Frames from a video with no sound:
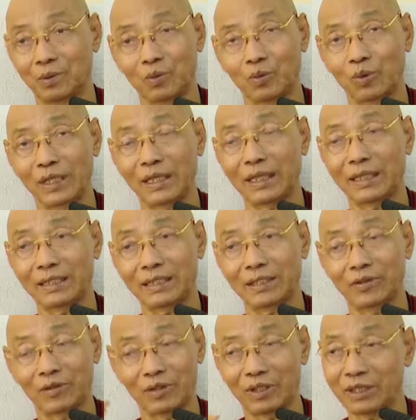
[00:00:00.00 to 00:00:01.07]
Where the
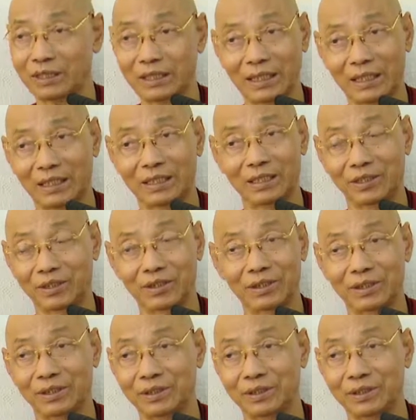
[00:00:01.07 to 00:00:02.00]
Rohita is,